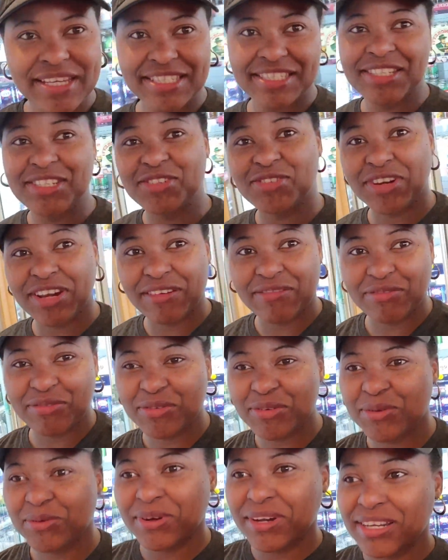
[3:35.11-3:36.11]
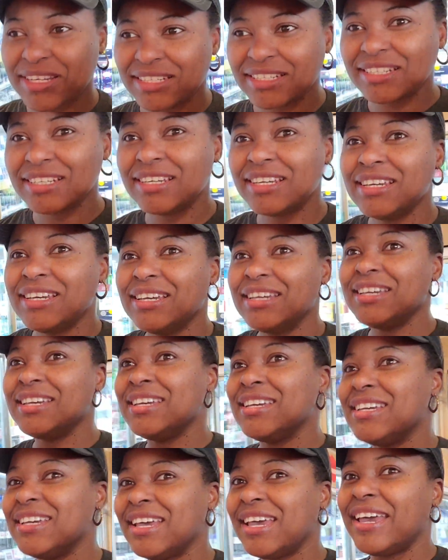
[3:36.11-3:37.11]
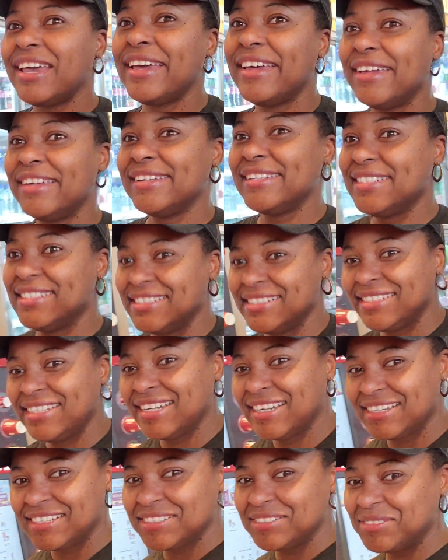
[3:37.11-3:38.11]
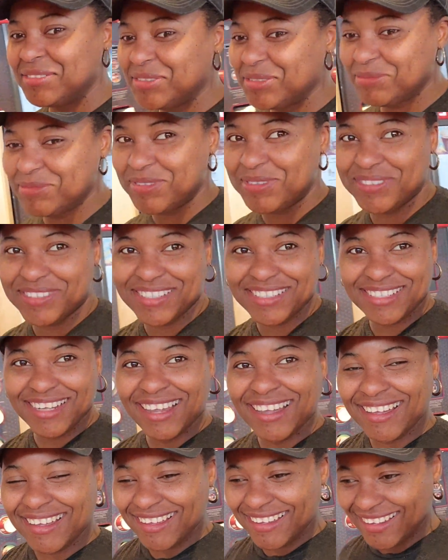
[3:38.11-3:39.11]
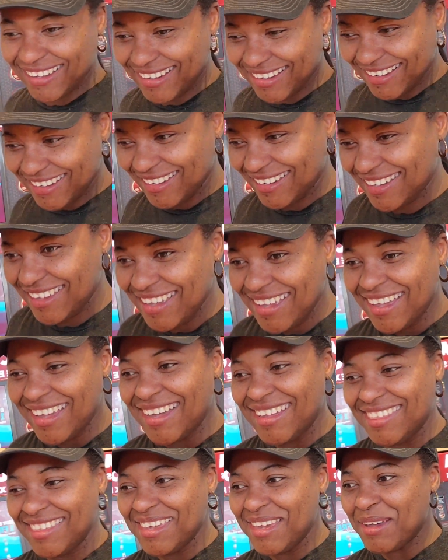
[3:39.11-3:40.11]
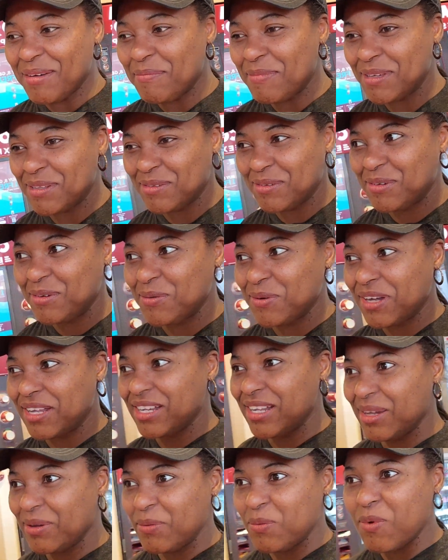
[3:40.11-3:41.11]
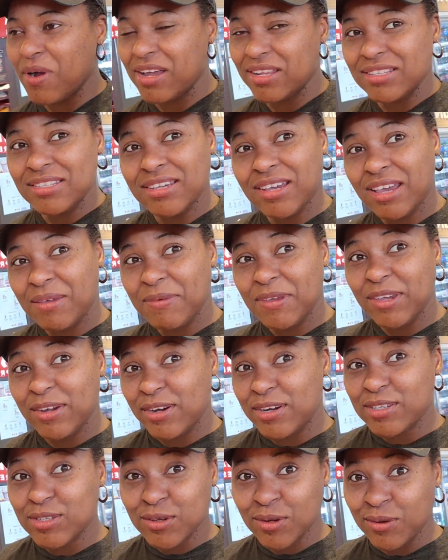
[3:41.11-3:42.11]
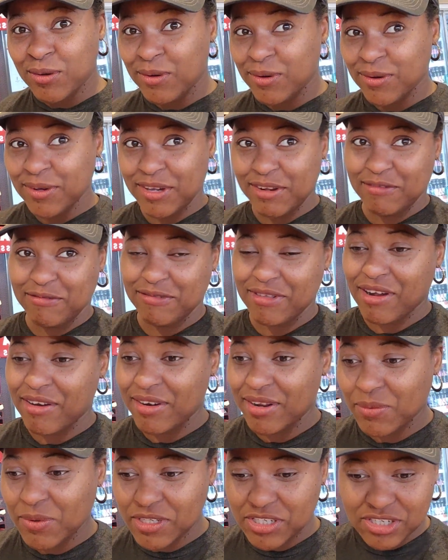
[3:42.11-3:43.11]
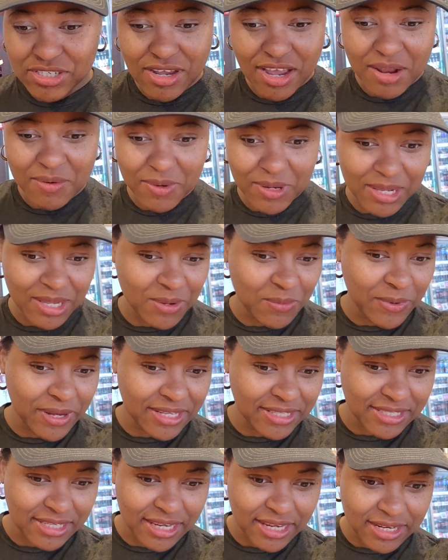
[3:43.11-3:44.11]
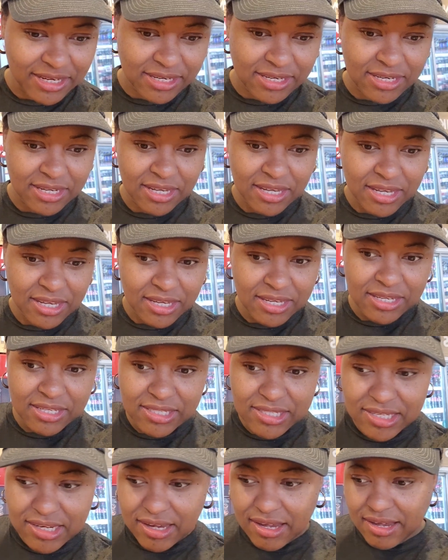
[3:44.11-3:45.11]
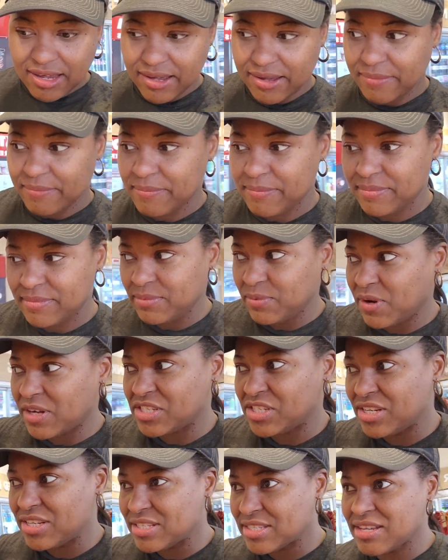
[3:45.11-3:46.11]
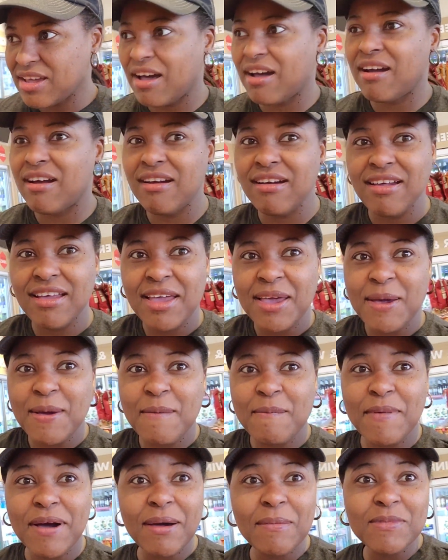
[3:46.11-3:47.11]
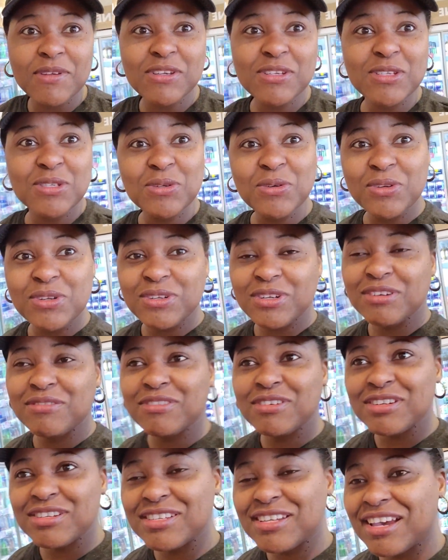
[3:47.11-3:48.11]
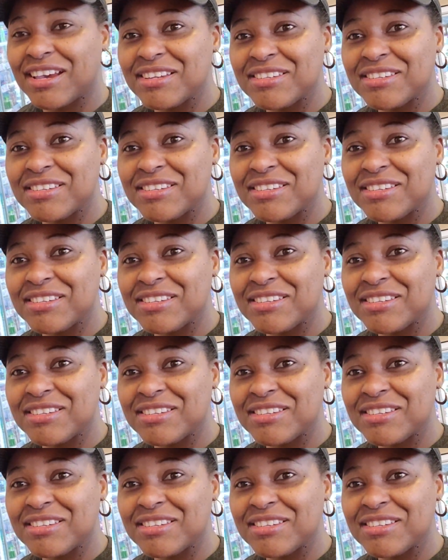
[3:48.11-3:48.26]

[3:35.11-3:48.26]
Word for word: It's the drive-through one, and yeah, I don't know about it. I think I've been through one like one time years ago in Florida with Sean when he went in to wash his car. But I'm just so nervous.